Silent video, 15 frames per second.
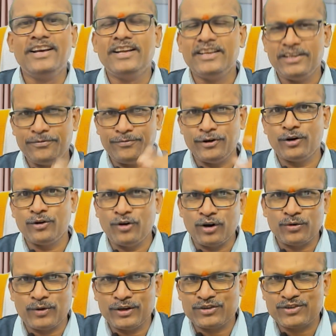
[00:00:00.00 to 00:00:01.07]
If you have not
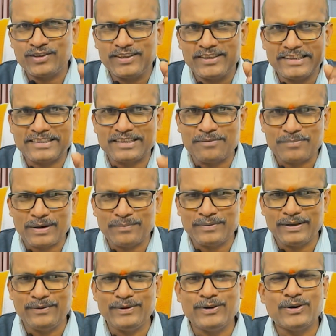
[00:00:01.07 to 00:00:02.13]
watched the Samprapti
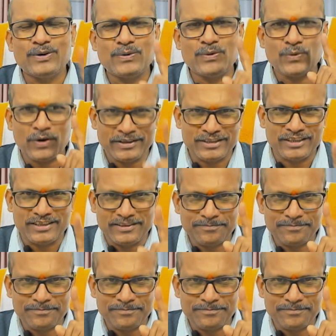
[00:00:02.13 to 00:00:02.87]
video, watch it.